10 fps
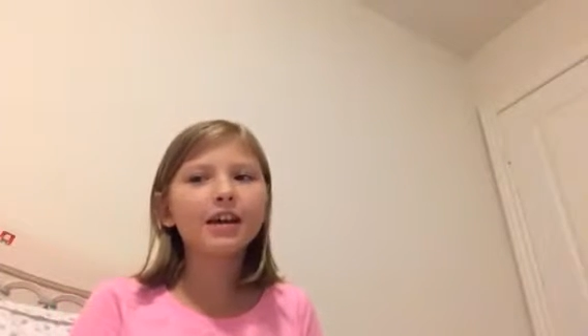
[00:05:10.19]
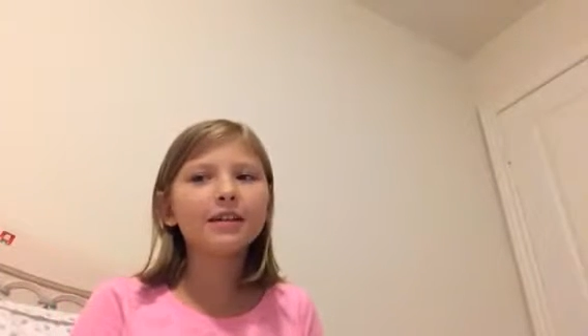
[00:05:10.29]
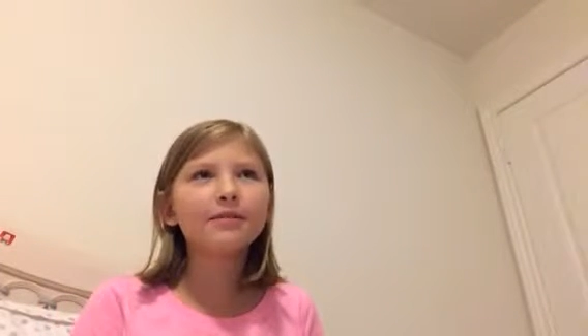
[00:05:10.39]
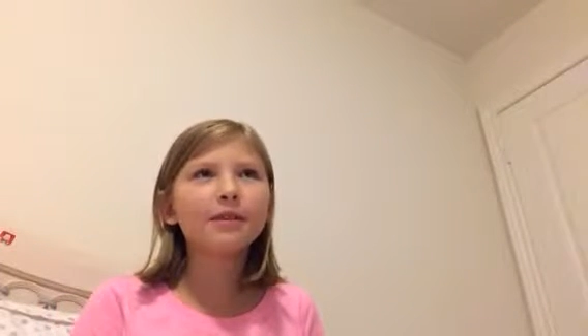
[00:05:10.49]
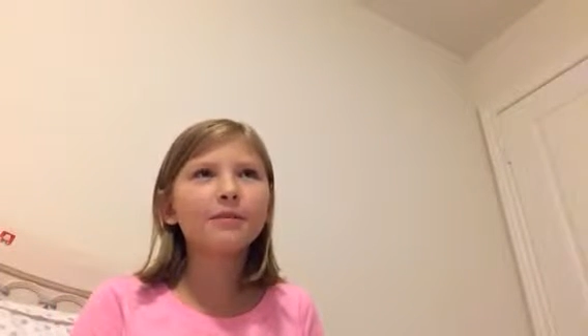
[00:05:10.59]

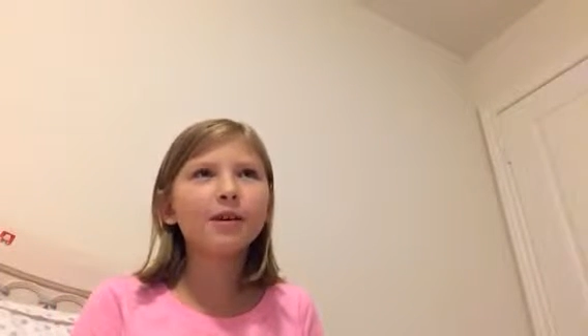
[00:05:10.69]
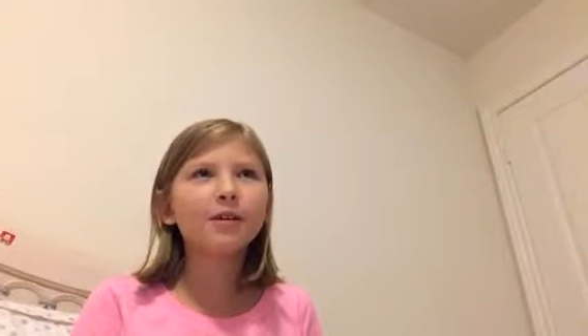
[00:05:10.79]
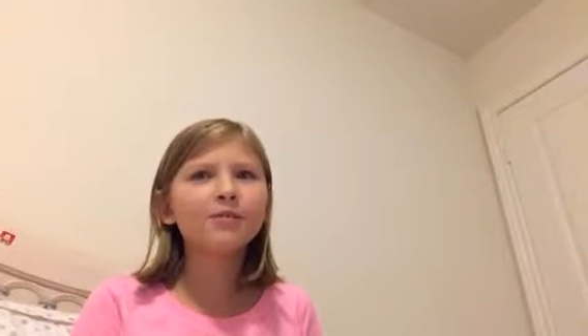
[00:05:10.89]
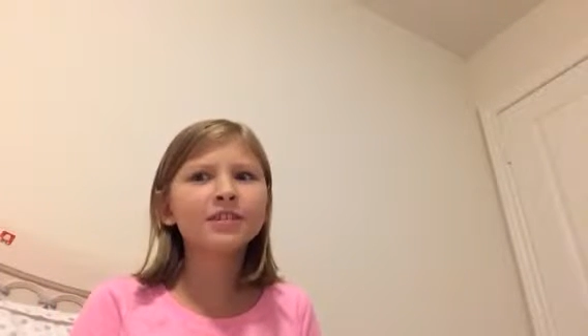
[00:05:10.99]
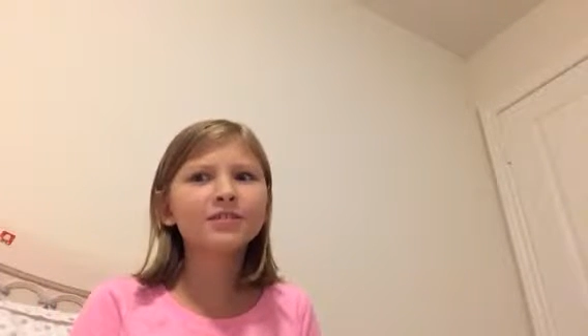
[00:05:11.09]
and my
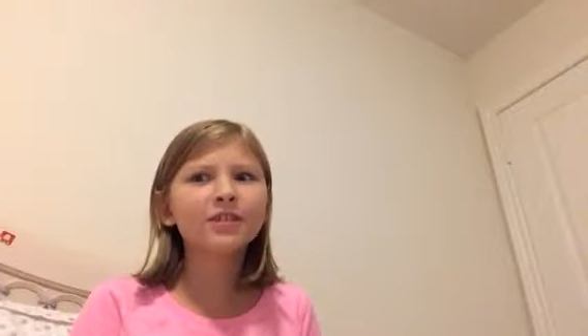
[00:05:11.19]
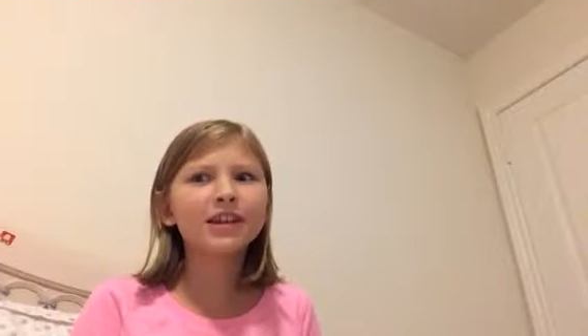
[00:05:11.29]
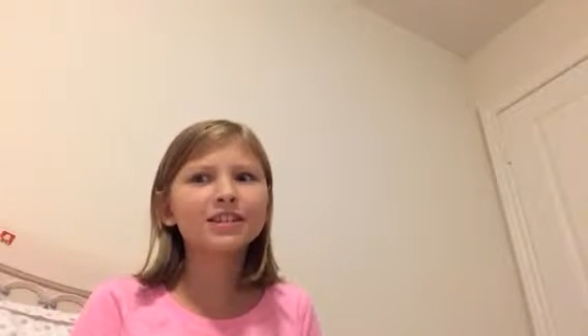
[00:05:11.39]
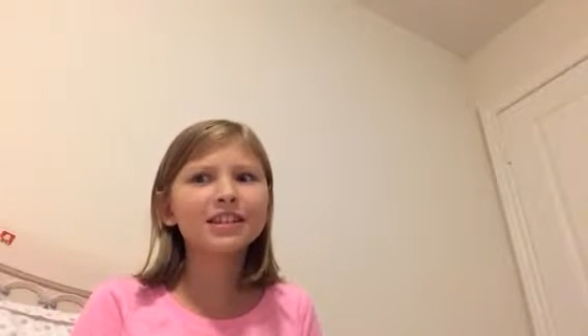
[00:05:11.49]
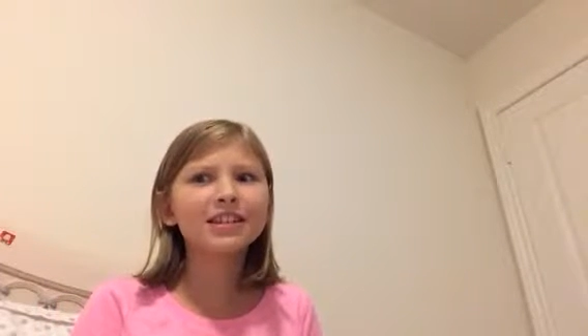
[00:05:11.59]
mom was
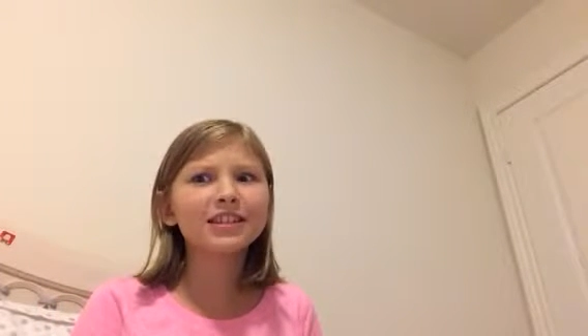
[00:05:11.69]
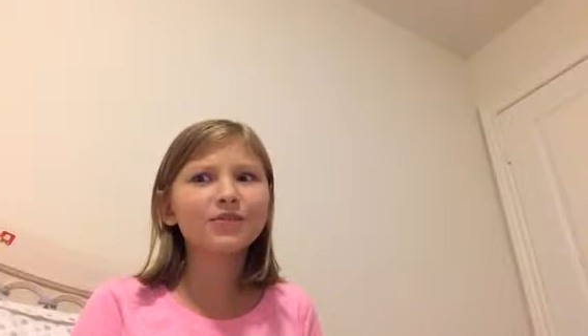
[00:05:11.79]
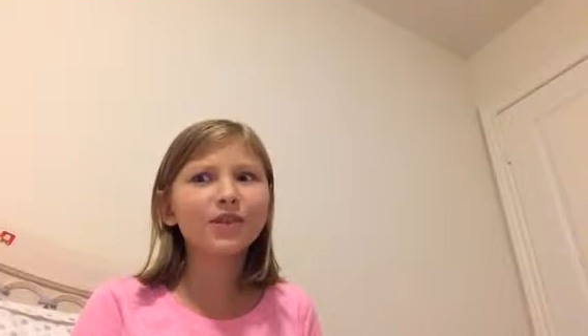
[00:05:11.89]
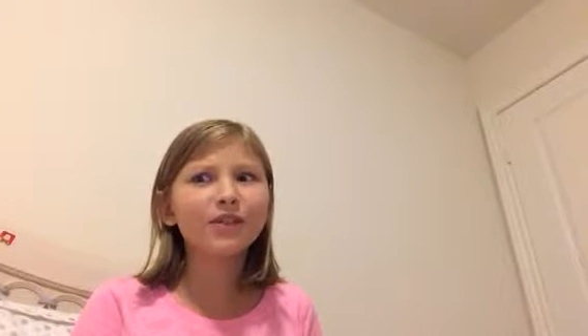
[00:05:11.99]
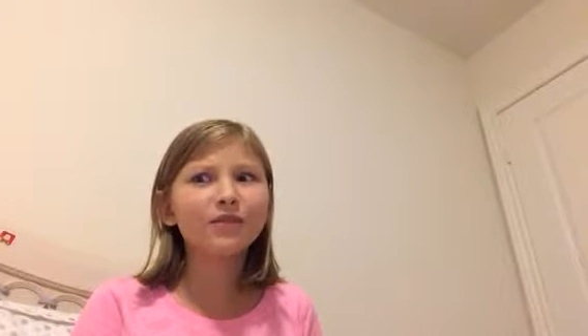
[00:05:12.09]
watching this
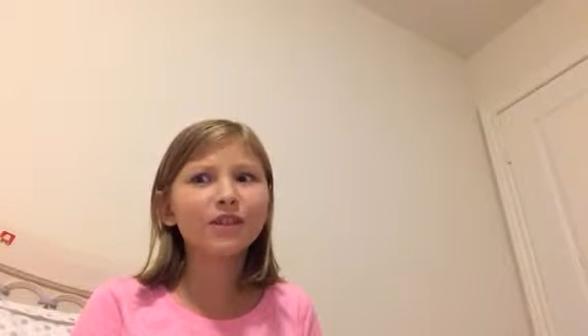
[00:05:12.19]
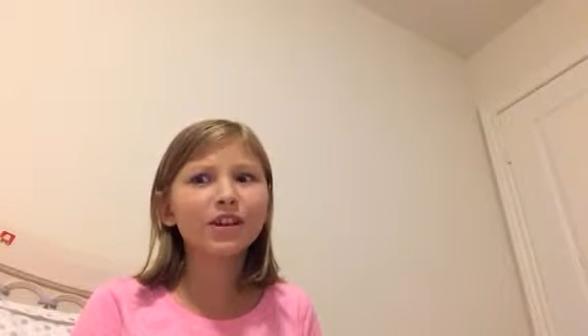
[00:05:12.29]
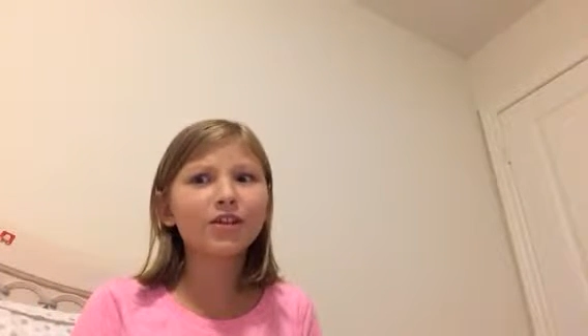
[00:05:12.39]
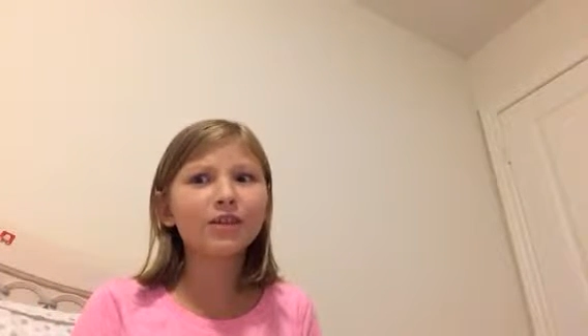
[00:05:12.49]
weird video.